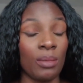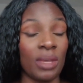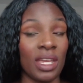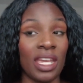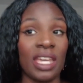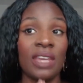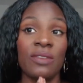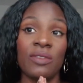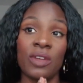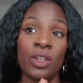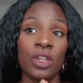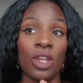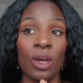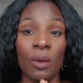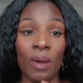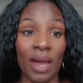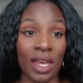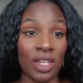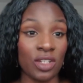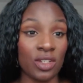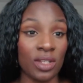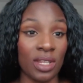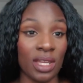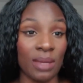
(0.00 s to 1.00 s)
even though
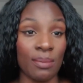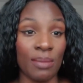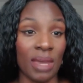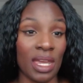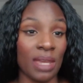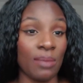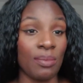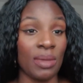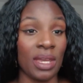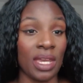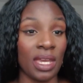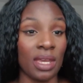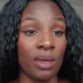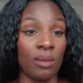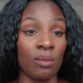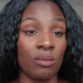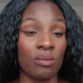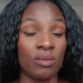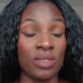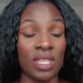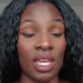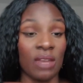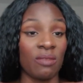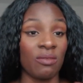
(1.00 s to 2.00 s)
actually maybe,
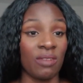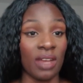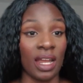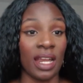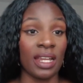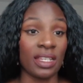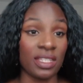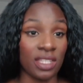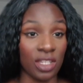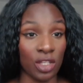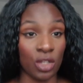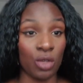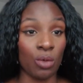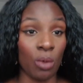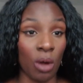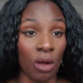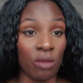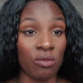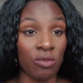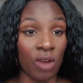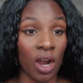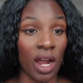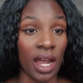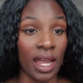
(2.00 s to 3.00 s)
say in reality, you
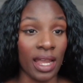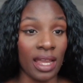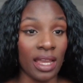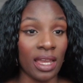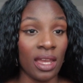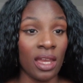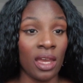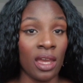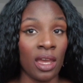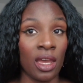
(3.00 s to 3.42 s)
are right.